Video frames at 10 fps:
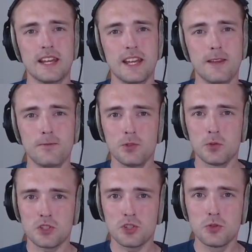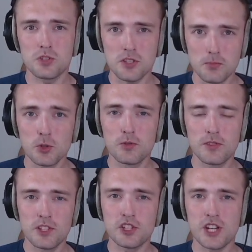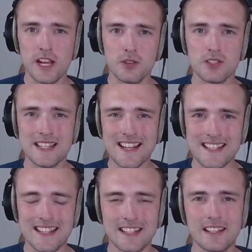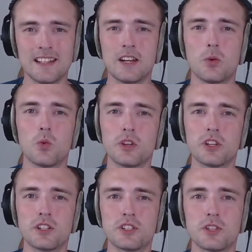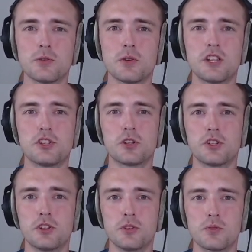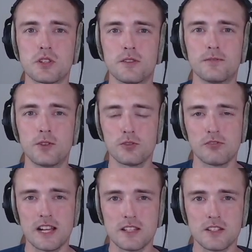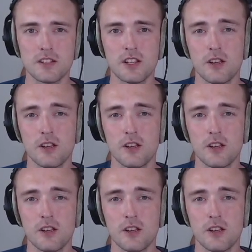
If you're too small for the chair you're sat in, what you can do is you can use a footrest.